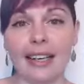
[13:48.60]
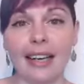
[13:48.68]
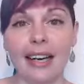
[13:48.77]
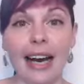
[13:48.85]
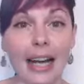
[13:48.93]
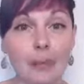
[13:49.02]

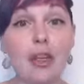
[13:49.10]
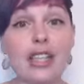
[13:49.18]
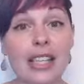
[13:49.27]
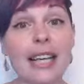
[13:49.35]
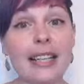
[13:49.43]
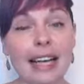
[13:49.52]
I'm not
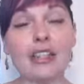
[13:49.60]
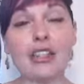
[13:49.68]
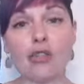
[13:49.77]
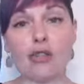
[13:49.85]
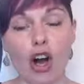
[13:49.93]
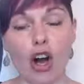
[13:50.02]
saying that
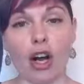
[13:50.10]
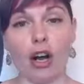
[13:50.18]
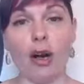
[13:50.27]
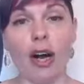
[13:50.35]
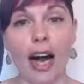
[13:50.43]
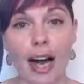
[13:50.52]
is wrong.
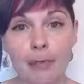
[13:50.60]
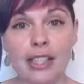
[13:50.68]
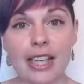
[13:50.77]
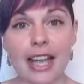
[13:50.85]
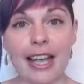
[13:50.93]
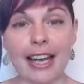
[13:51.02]
I'm
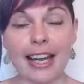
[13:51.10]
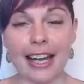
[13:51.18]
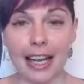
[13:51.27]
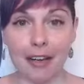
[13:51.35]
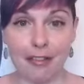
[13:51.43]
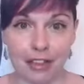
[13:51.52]

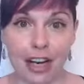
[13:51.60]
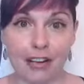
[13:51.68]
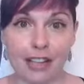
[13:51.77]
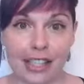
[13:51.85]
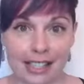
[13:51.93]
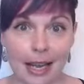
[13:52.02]
saying if there
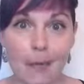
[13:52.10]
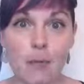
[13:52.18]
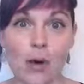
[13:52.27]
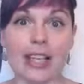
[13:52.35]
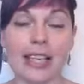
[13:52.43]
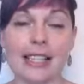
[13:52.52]
is
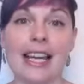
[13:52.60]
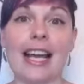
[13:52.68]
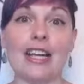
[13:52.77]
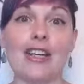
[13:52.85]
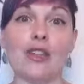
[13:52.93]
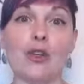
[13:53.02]
someone
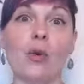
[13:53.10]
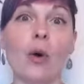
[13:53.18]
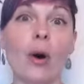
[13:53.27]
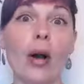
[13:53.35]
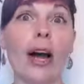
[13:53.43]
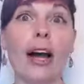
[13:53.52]
inside
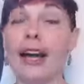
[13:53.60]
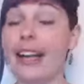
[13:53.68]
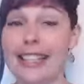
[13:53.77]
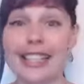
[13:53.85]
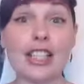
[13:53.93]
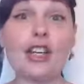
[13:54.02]
you
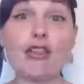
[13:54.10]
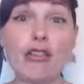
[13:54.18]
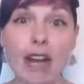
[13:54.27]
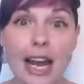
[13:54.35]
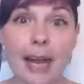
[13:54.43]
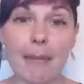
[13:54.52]

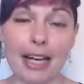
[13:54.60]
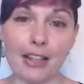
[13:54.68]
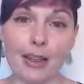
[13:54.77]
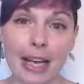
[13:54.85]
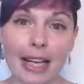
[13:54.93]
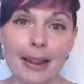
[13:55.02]
screaming
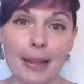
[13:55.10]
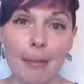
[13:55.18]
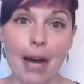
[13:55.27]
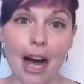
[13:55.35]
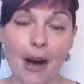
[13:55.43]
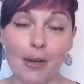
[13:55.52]
to let them
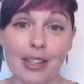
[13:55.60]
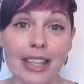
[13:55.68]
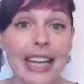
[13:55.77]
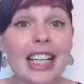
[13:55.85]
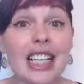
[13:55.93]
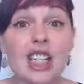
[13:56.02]
out,
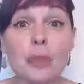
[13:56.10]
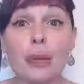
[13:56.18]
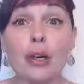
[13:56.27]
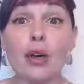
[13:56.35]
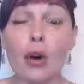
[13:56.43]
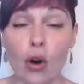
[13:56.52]

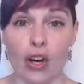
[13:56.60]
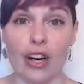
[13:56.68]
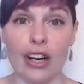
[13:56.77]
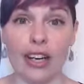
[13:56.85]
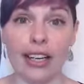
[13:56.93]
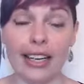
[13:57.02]
explore.